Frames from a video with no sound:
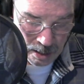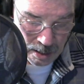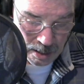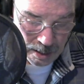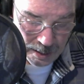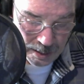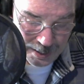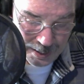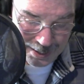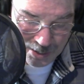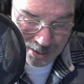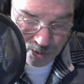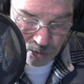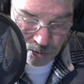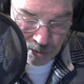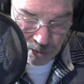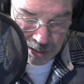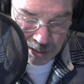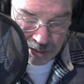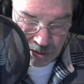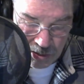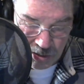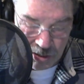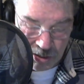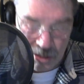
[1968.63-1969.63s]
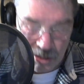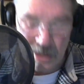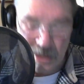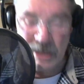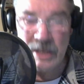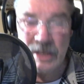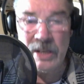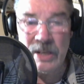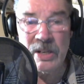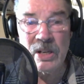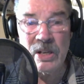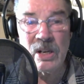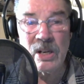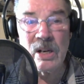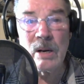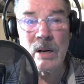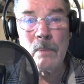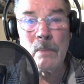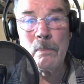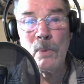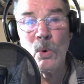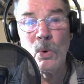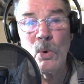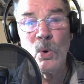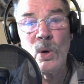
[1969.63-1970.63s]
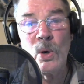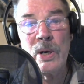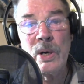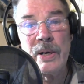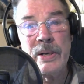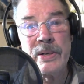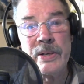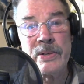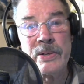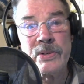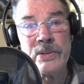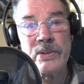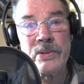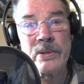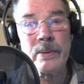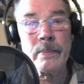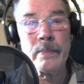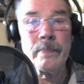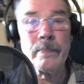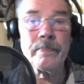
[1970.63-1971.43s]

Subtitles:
interested in young boys,